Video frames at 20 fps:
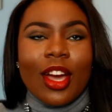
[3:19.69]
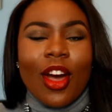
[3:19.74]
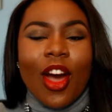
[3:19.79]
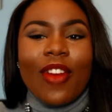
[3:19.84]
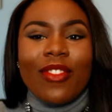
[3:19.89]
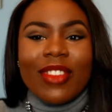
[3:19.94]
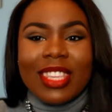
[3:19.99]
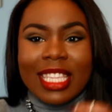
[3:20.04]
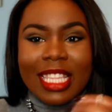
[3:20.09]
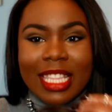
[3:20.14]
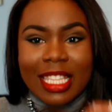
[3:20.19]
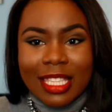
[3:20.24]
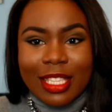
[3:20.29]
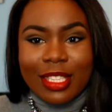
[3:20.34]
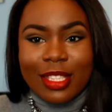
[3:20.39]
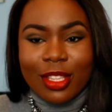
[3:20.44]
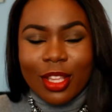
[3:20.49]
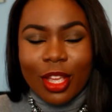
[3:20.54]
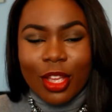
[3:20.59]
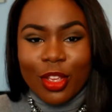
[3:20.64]
obviously this
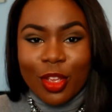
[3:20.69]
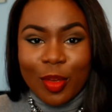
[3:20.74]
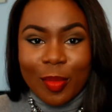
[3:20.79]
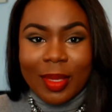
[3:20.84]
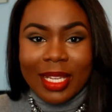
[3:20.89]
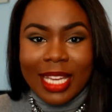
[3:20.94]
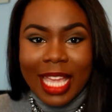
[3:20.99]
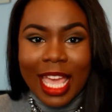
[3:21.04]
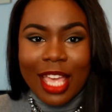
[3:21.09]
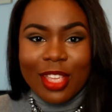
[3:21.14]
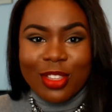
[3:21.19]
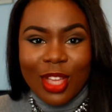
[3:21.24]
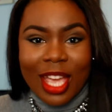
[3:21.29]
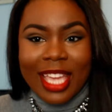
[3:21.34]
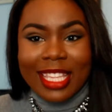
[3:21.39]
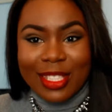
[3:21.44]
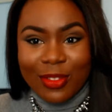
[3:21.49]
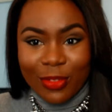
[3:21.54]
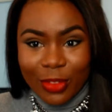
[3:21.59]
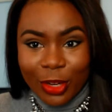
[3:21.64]
is human hair, so
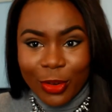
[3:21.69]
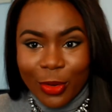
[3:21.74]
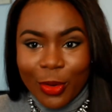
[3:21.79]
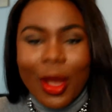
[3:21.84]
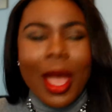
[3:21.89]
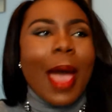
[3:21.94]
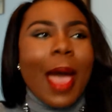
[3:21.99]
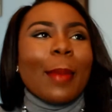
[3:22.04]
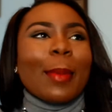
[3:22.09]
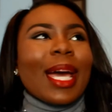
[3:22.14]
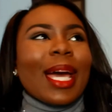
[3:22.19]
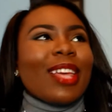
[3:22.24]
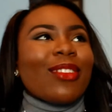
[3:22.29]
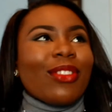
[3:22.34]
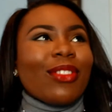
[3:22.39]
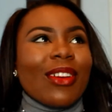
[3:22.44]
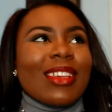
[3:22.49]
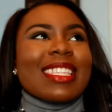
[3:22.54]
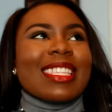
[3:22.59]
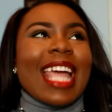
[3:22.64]
it's real, but it
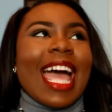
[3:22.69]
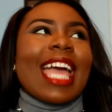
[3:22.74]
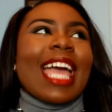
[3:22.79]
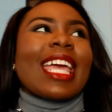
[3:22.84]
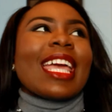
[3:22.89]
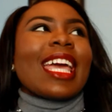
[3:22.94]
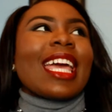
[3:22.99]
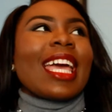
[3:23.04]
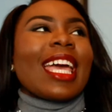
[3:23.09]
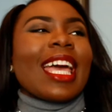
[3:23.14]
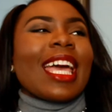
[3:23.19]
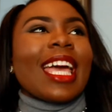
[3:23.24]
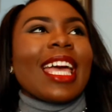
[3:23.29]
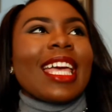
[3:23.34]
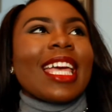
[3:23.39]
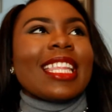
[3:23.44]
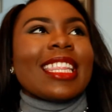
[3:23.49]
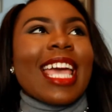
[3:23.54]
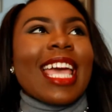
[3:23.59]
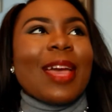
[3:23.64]
feels like,
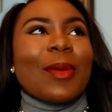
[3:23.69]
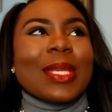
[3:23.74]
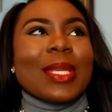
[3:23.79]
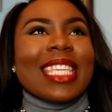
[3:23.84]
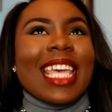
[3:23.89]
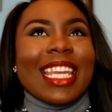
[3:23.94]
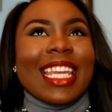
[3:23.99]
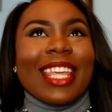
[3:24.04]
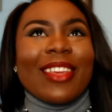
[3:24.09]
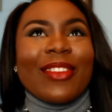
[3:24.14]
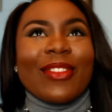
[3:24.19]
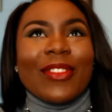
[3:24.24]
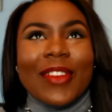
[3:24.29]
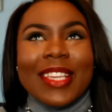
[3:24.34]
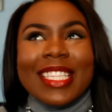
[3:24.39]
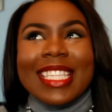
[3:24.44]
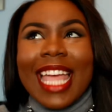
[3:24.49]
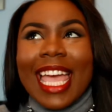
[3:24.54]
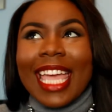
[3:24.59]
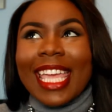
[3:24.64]
they were saying it
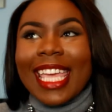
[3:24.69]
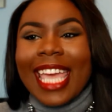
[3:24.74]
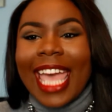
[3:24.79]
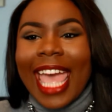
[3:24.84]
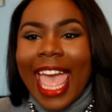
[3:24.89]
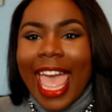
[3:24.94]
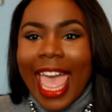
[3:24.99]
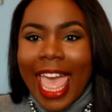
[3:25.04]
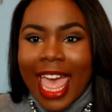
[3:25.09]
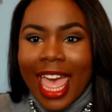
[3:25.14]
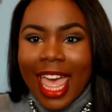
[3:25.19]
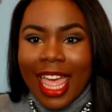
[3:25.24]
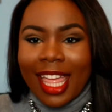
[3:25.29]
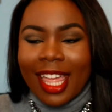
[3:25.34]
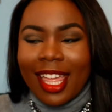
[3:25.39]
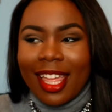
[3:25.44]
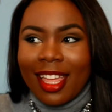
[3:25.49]
feels like hair